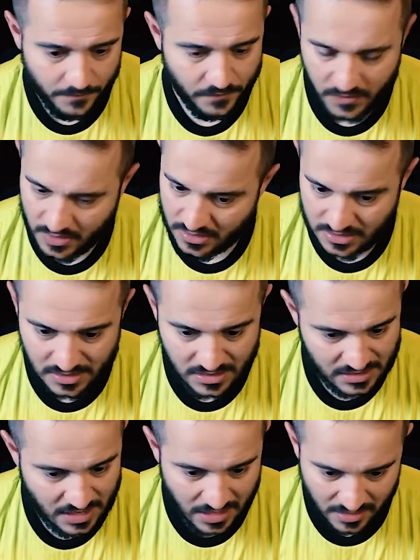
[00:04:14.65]

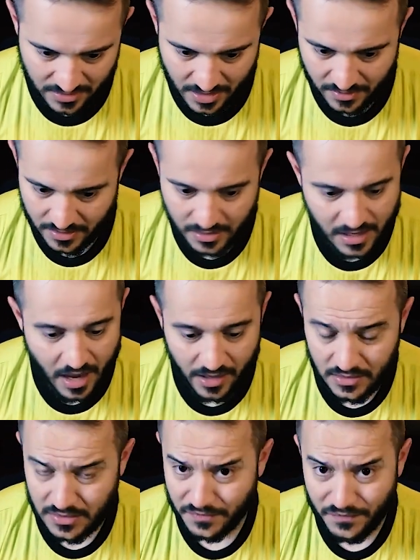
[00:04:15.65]
There's none of that. He got
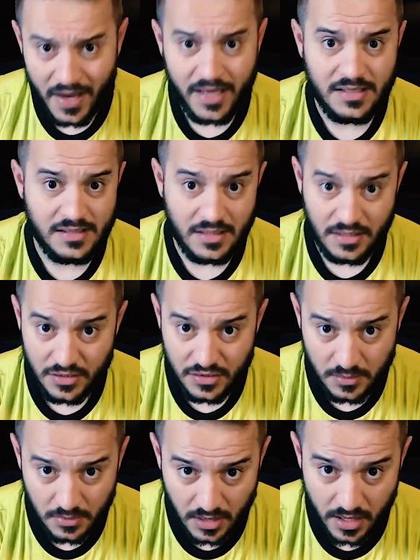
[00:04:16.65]
into fights in
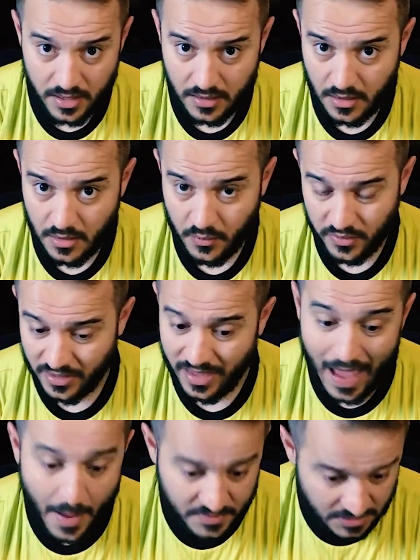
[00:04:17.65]
Inter Milan with a
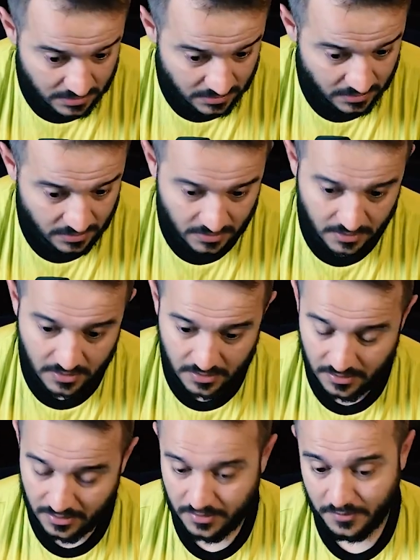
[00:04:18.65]
captain.
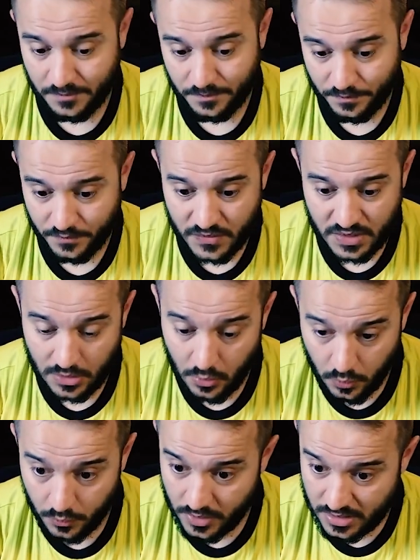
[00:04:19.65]

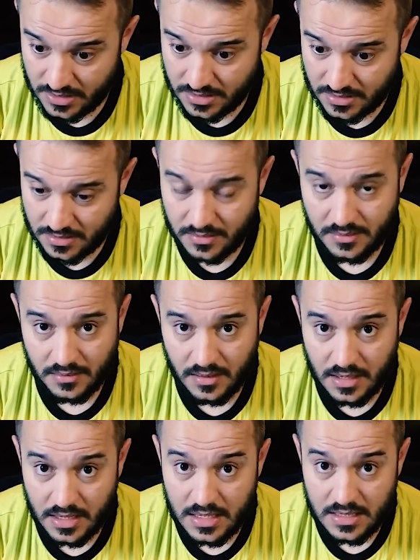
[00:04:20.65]
So it's
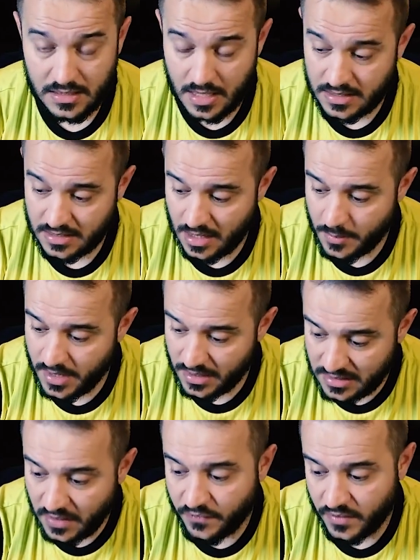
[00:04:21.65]
going to be a
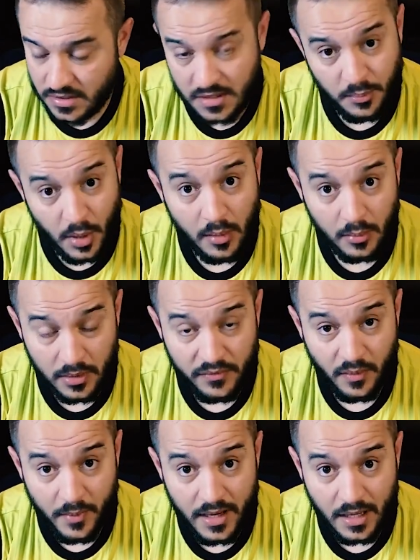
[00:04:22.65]
difference probably
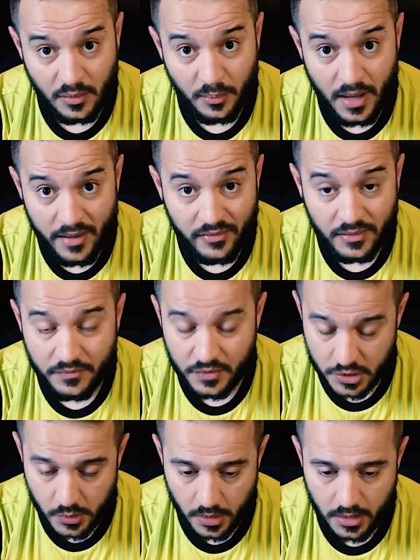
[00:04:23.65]
from Renato Paiva for
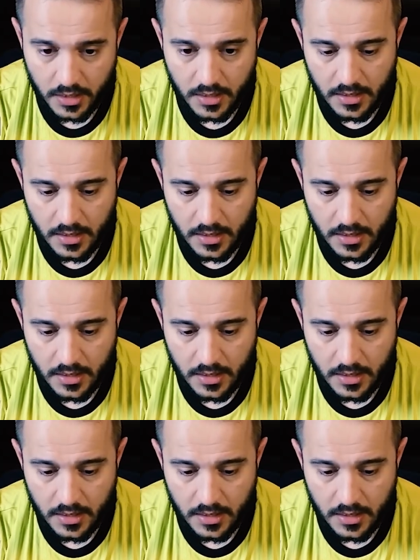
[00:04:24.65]
sure.